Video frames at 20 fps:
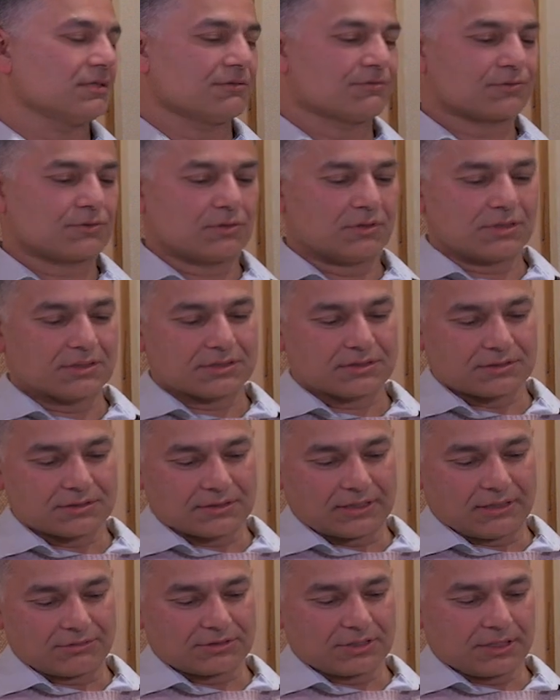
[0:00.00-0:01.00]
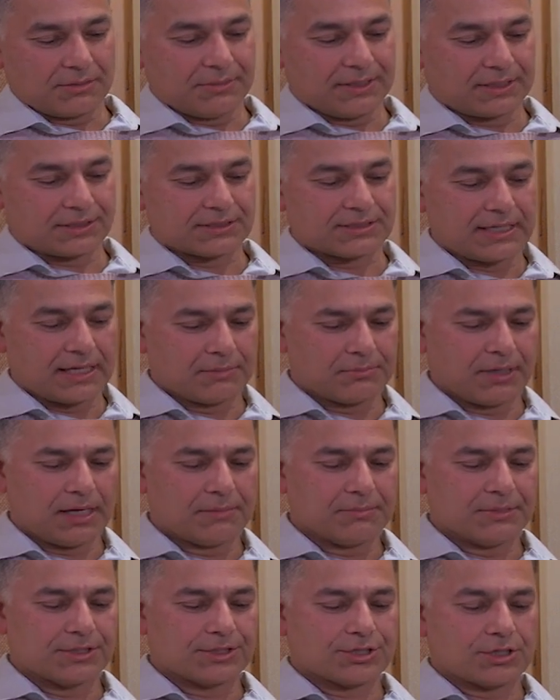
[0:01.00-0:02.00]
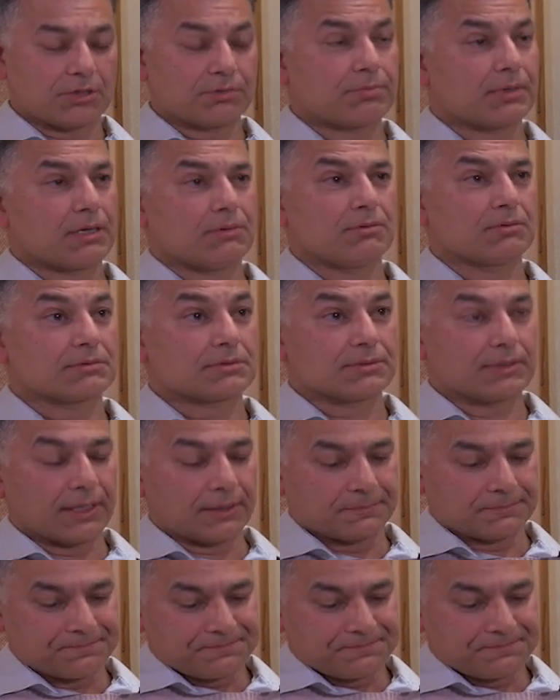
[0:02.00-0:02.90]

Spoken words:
Of course. I was going to make a Stand By Me joke, but I won't do that.